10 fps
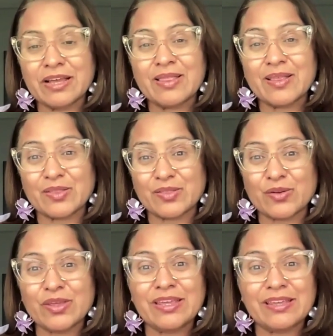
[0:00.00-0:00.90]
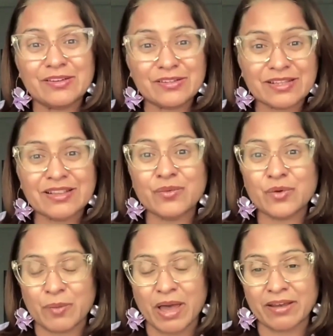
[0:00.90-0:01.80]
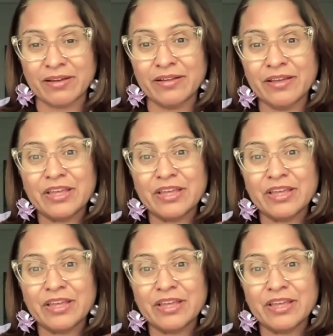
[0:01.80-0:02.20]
that the 3 years that they were married,